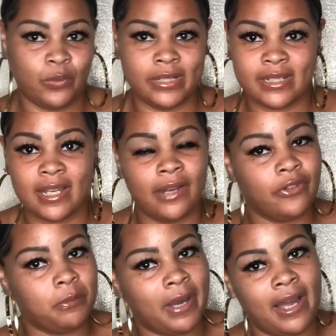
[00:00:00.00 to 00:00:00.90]
was
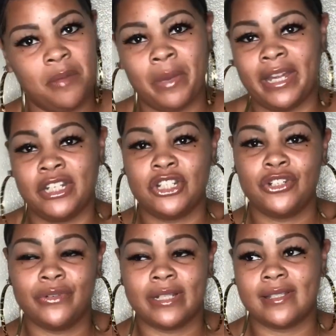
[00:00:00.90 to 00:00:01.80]
covered by my
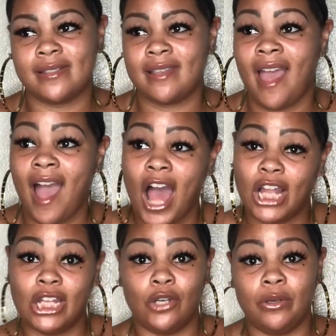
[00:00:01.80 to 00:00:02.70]
insurance.
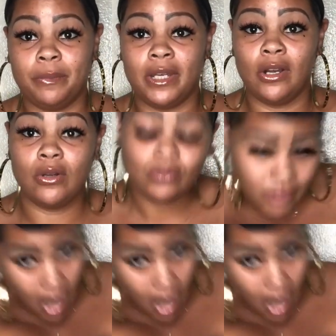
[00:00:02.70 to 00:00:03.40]
Lo and behold,